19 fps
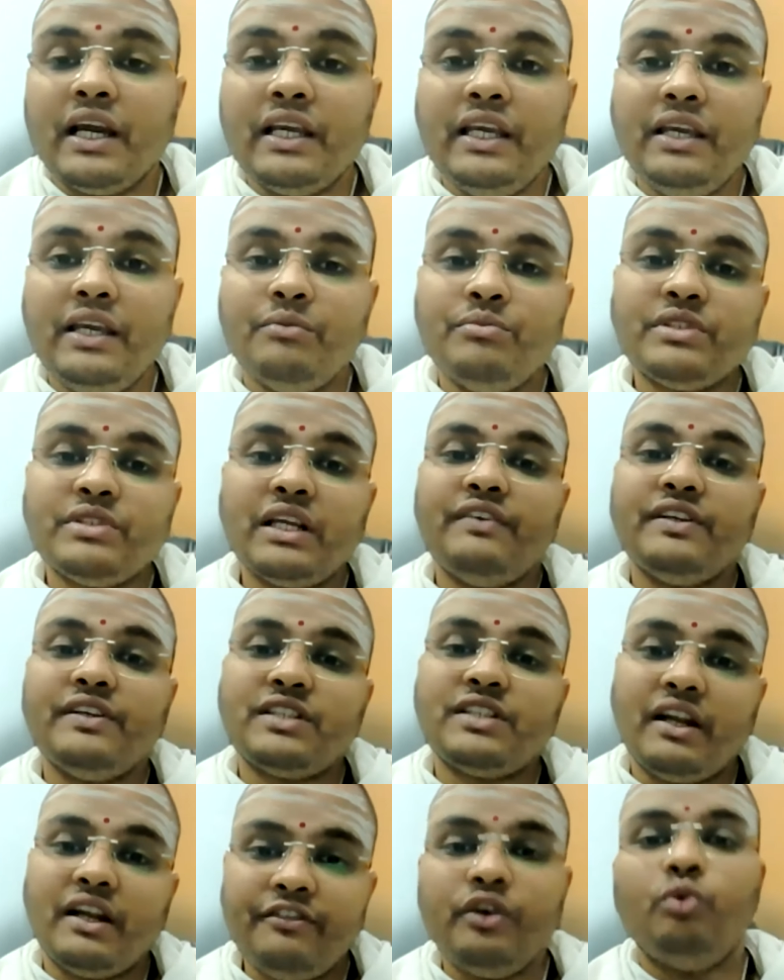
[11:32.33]
he himself is
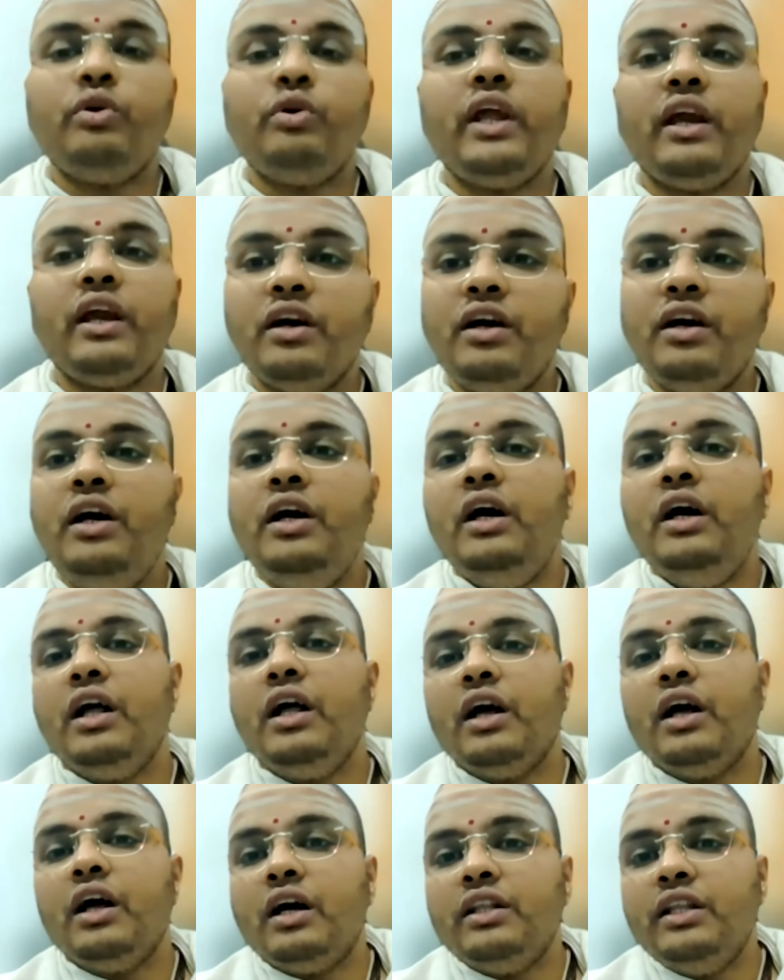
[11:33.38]
refuting
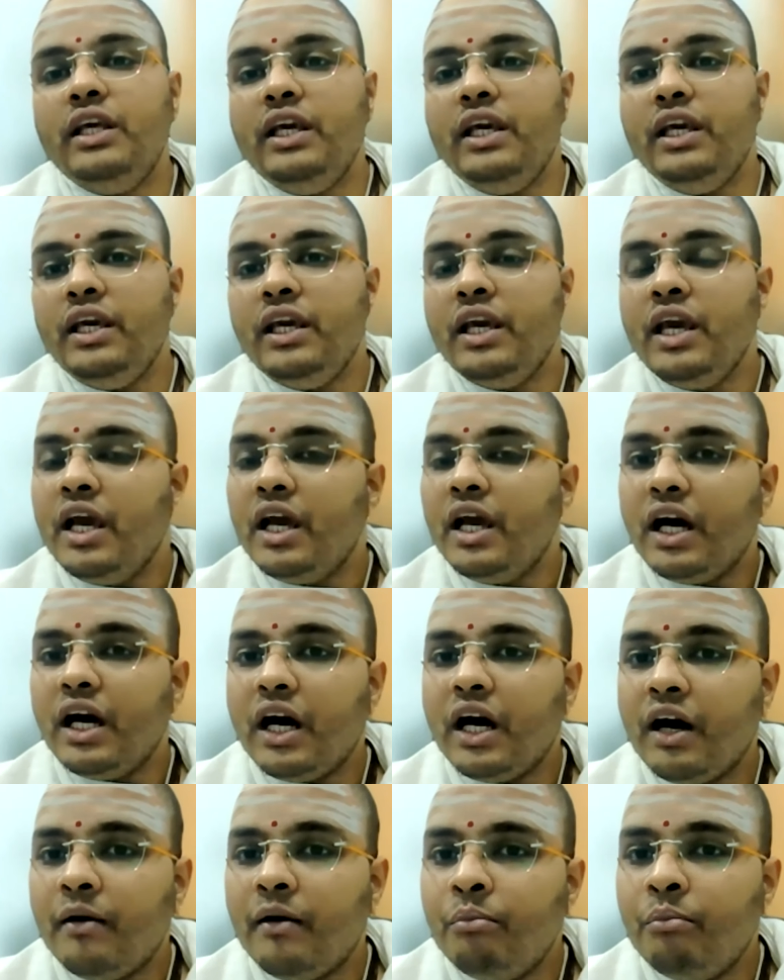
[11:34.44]
uh, the
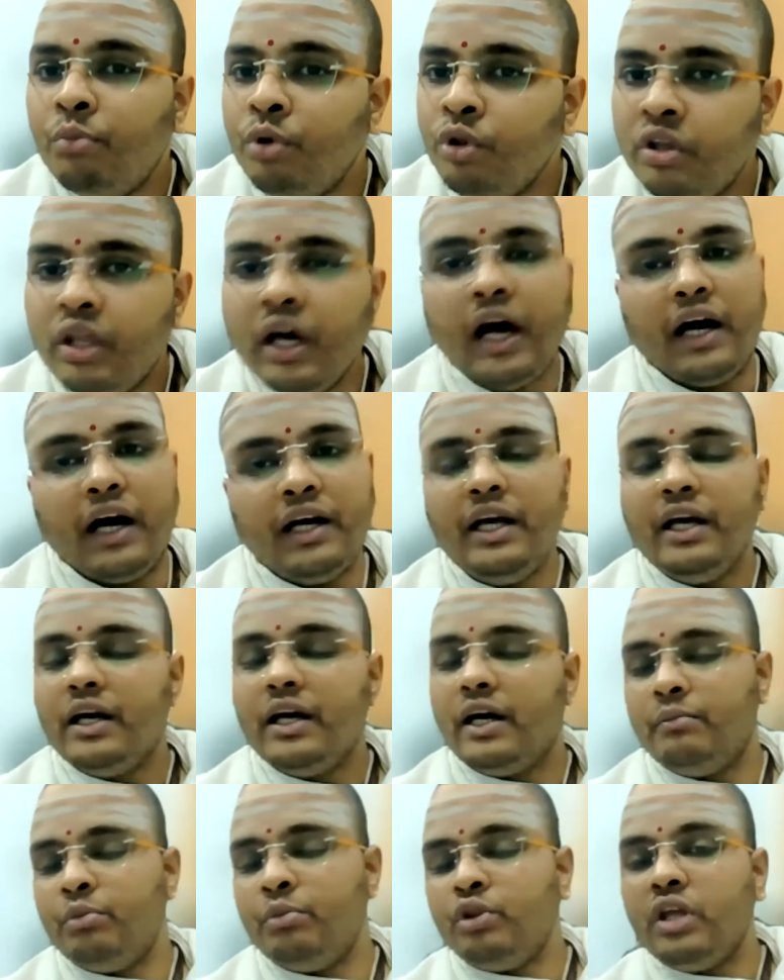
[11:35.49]
uh, Buddha,
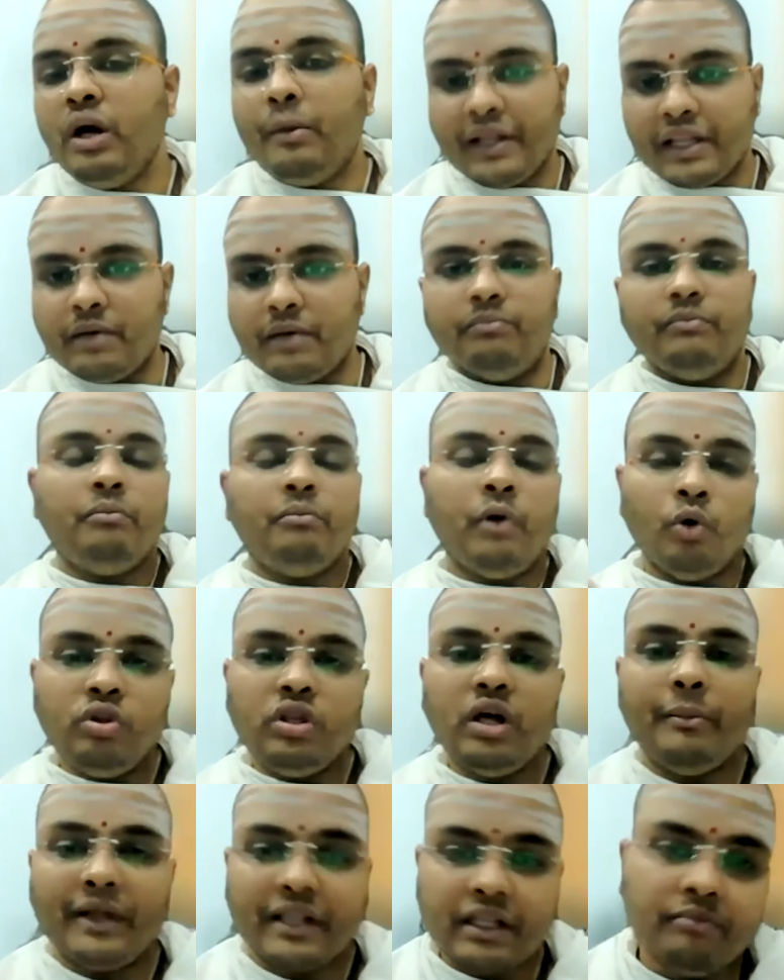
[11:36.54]
uh, Buddha Matam,
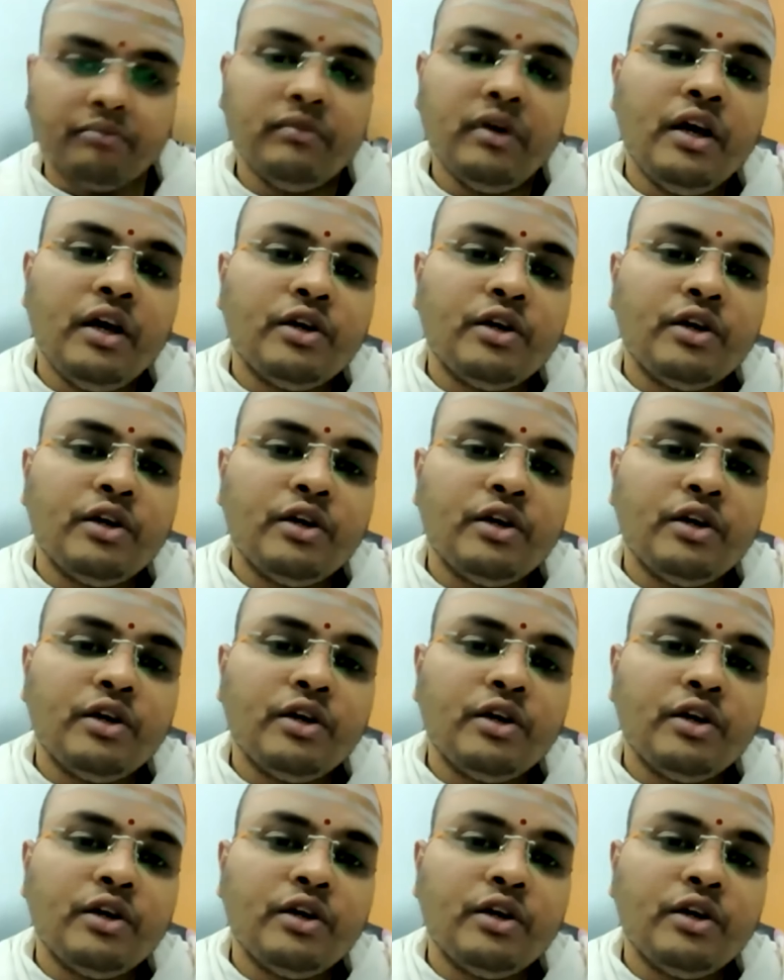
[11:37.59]
Bauddha Matam.